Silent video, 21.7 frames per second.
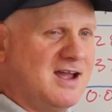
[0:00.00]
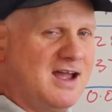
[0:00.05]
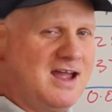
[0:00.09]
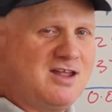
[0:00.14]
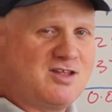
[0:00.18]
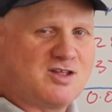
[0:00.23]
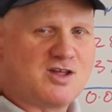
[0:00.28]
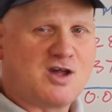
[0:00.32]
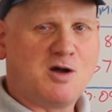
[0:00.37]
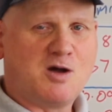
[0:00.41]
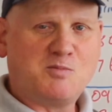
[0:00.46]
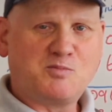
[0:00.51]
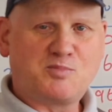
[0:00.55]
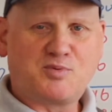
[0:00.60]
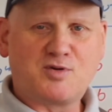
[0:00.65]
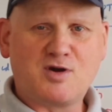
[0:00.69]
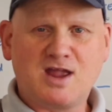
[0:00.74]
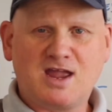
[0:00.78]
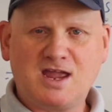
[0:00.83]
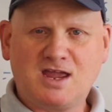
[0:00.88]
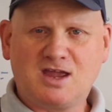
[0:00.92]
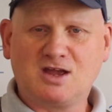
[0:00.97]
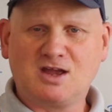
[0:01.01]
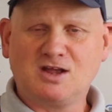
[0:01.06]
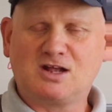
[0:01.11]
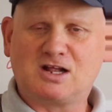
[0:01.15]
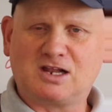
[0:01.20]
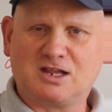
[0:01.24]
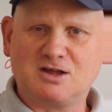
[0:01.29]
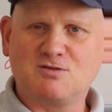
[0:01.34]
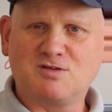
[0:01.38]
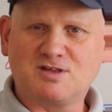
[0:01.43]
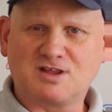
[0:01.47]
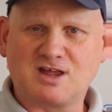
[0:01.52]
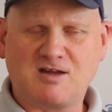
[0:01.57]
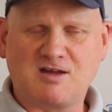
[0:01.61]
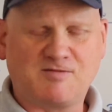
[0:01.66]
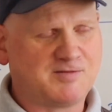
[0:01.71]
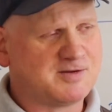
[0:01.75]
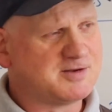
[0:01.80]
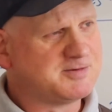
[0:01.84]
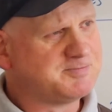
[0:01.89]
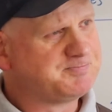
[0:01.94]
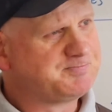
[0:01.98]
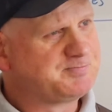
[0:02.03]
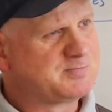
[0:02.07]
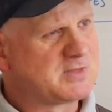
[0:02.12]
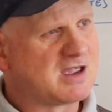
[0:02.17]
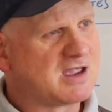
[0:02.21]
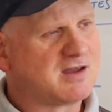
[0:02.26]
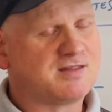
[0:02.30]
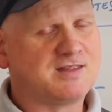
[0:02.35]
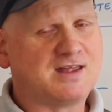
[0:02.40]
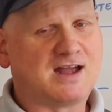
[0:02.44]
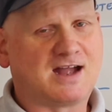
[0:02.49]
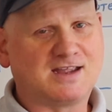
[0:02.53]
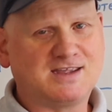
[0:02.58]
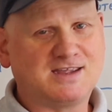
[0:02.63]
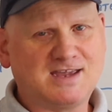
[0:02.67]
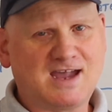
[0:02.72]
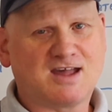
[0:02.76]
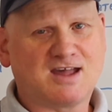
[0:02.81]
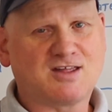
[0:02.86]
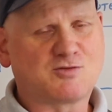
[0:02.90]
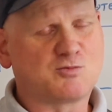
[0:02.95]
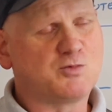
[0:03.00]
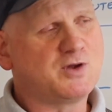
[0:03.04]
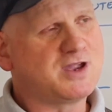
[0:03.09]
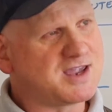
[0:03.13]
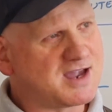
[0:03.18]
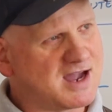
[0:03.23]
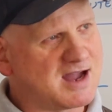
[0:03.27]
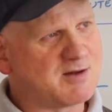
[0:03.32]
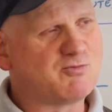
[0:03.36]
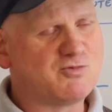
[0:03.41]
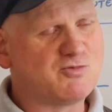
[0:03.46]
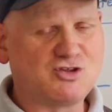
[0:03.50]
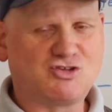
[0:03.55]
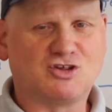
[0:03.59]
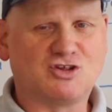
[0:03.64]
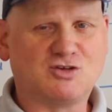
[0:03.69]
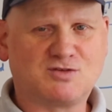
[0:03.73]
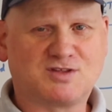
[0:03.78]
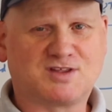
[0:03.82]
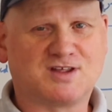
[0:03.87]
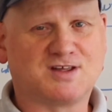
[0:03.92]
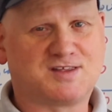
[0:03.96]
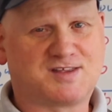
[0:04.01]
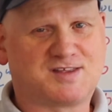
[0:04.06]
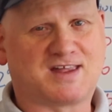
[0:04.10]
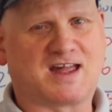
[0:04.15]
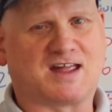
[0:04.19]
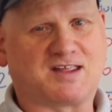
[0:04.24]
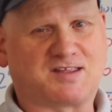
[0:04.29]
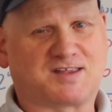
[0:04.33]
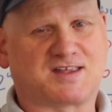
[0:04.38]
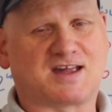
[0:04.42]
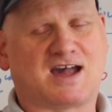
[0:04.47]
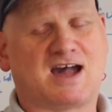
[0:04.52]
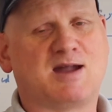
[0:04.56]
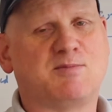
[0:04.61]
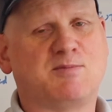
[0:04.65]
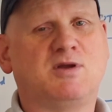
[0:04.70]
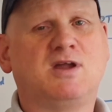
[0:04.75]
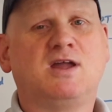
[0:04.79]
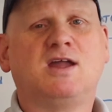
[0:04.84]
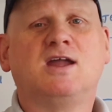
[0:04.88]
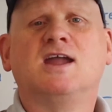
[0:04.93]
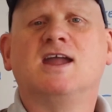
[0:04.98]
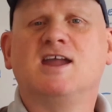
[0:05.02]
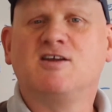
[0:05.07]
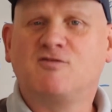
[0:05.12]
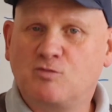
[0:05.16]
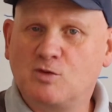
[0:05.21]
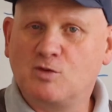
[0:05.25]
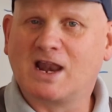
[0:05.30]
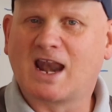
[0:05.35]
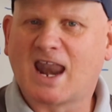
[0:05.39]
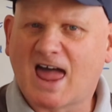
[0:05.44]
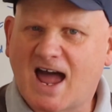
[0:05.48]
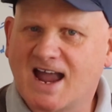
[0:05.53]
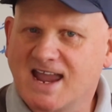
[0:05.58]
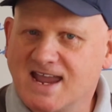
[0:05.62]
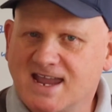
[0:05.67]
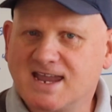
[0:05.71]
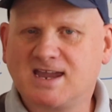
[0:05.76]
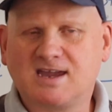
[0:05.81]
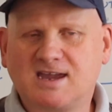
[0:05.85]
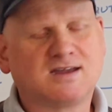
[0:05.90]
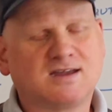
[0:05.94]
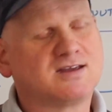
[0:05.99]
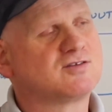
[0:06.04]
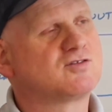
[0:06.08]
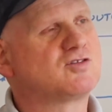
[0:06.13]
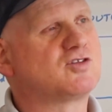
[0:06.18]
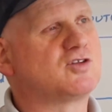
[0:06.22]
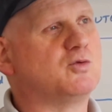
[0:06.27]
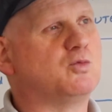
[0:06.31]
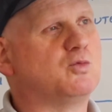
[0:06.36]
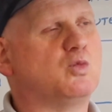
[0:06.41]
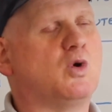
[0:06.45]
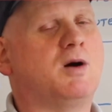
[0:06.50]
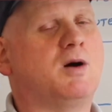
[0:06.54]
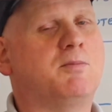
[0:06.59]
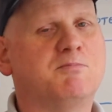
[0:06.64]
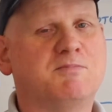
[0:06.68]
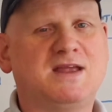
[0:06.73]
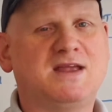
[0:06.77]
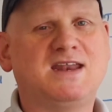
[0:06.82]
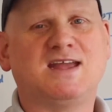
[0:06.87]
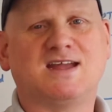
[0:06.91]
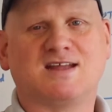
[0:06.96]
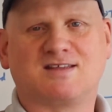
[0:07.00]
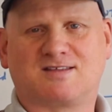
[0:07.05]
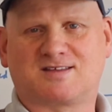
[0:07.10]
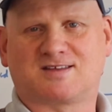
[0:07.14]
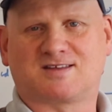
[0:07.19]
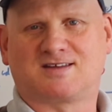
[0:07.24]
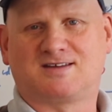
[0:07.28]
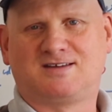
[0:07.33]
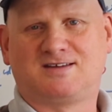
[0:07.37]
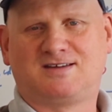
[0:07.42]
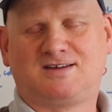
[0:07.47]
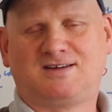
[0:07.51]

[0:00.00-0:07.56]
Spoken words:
it's gone pretty conclusive that yes, we can reduce this test time, if we like, to 1 minute.